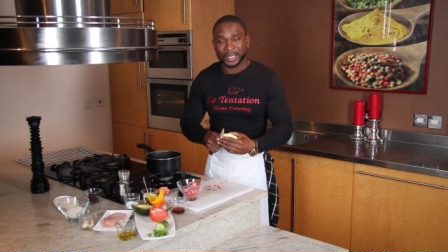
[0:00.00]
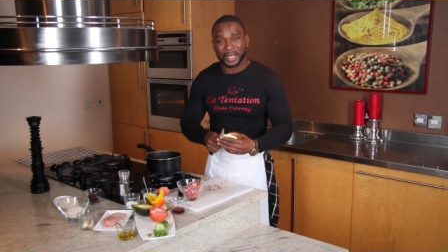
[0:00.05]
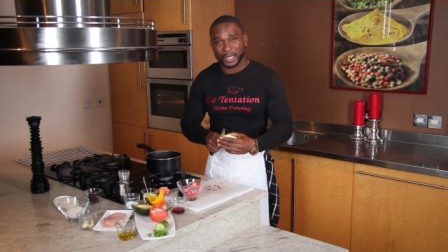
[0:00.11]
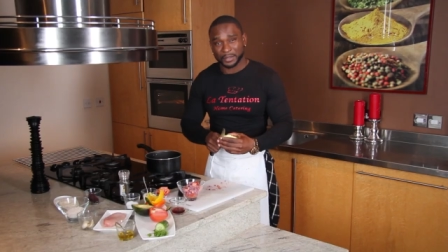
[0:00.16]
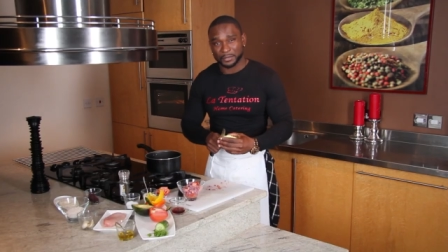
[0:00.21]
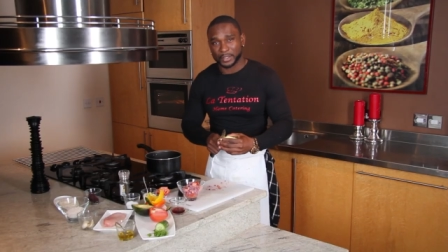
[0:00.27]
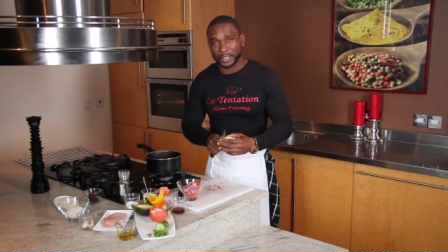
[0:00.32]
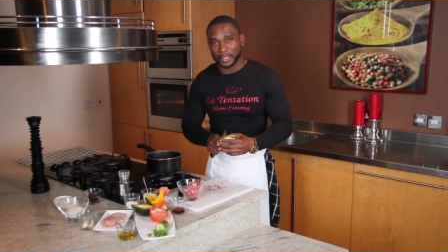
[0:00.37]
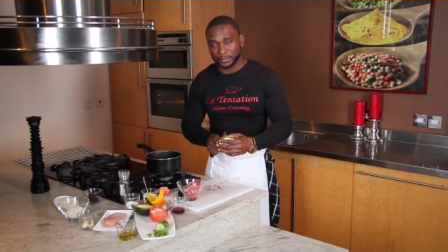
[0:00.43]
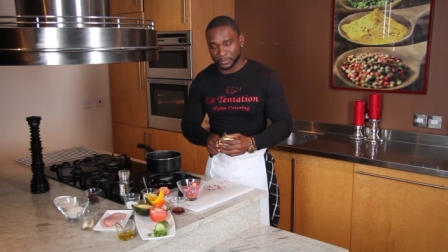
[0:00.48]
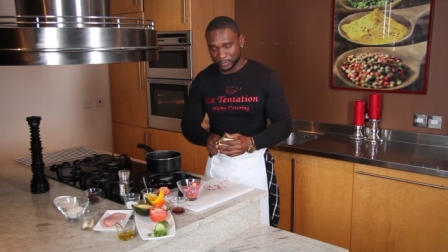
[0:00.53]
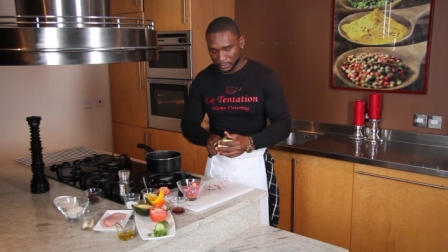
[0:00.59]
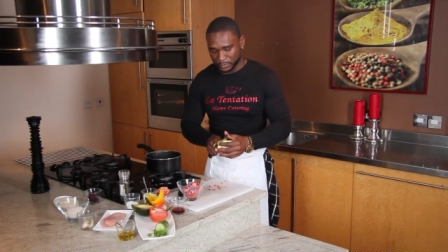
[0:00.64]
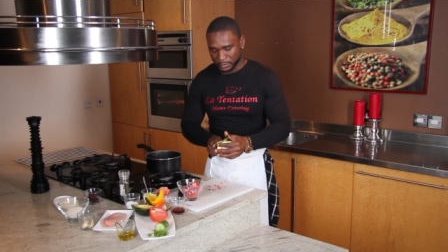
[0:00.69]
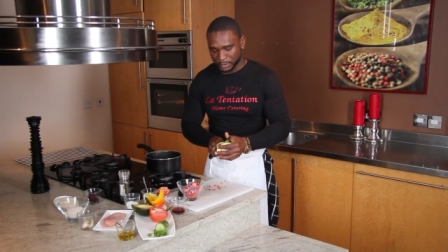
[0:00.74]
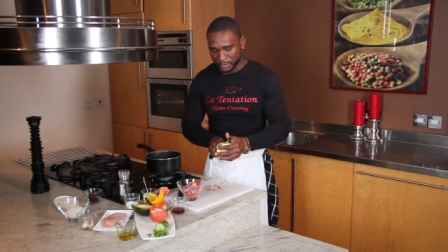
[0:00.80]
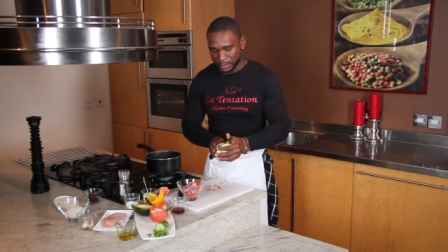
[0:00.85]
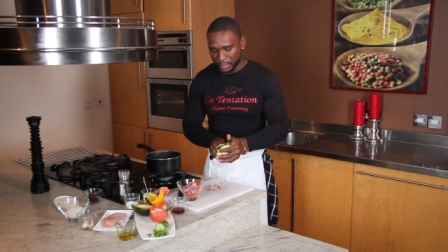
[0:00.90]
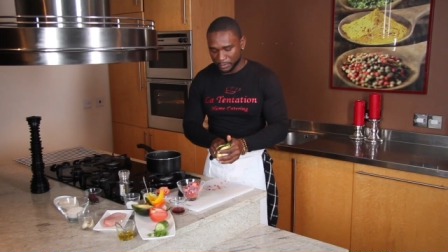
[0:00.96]
Caribbean.
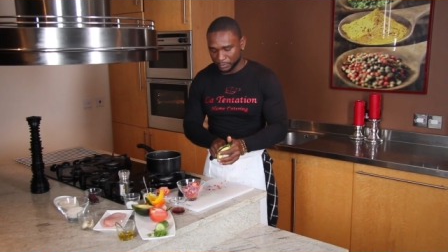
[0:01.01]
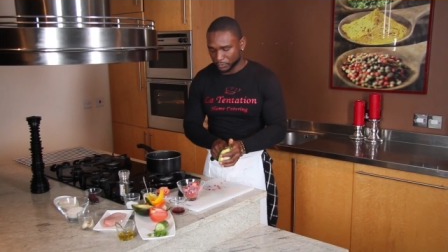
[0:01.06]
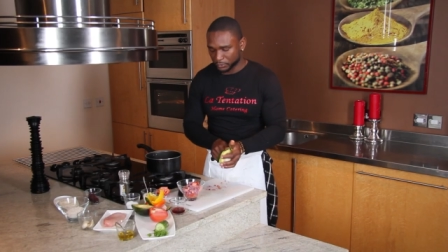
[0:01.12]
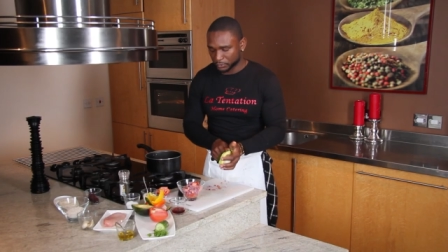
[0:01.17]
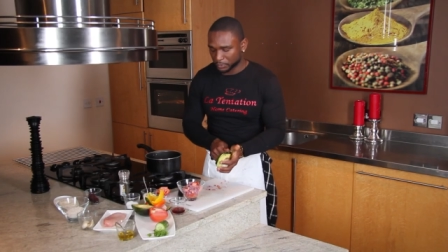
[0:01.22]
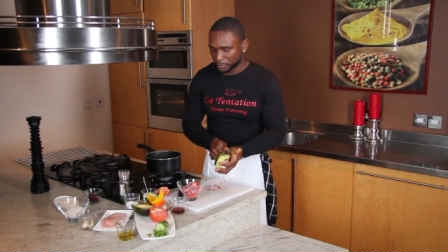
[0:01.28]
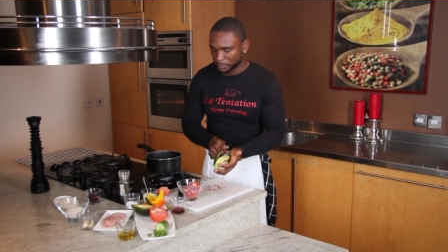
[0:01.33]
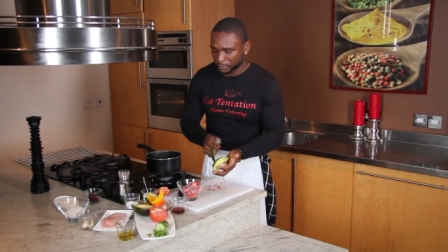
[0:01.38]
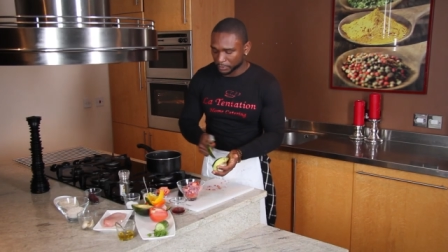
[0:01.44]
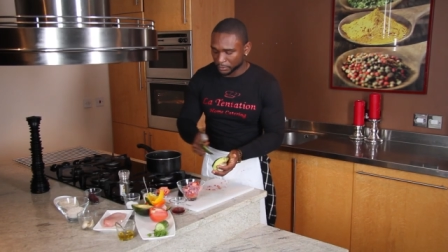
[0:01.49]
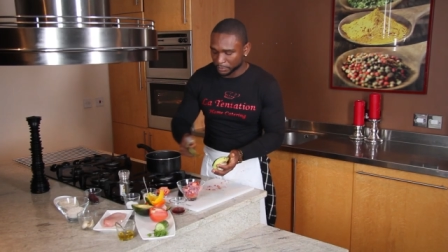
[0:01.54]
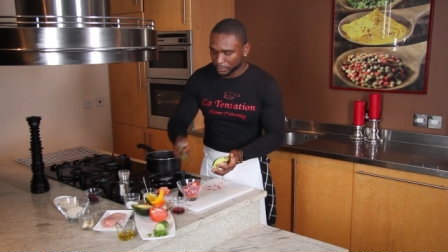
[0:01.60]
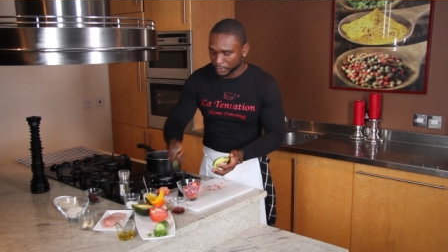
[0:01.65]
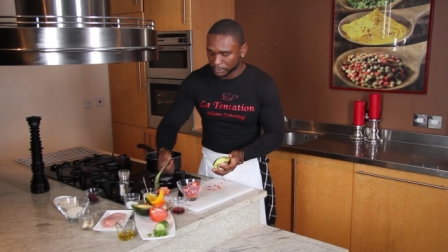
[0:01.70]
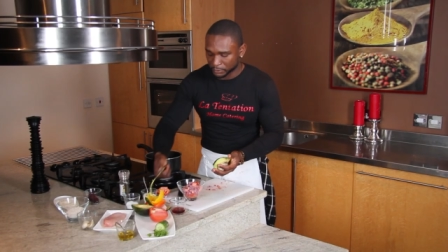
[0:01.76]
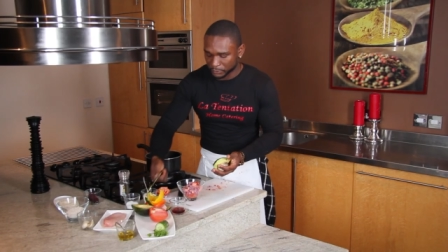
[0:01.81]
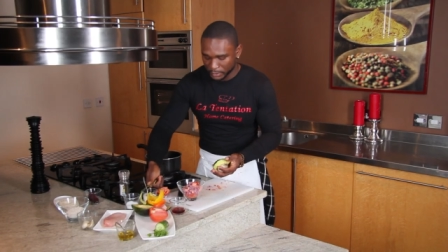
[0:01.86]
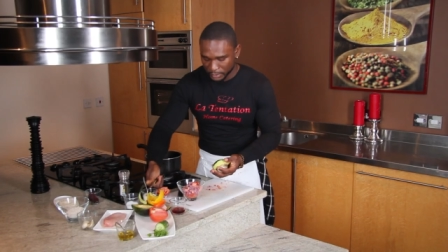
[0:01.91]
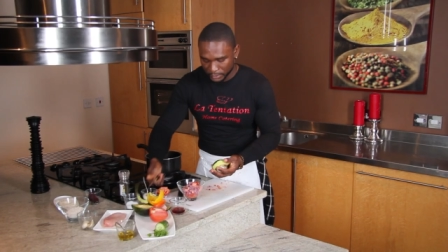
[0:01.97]
They're most the
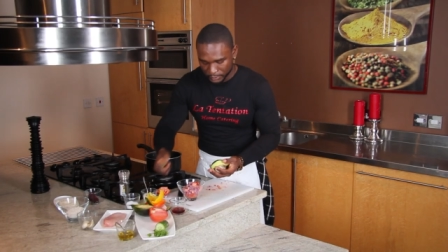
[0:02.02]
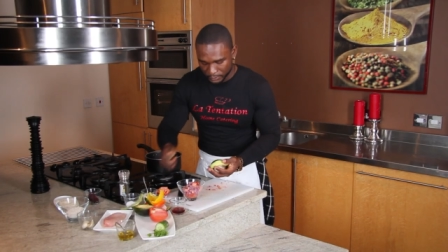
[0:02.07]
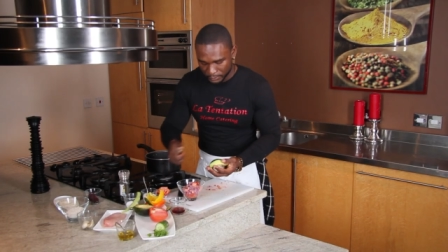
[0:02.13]
best one.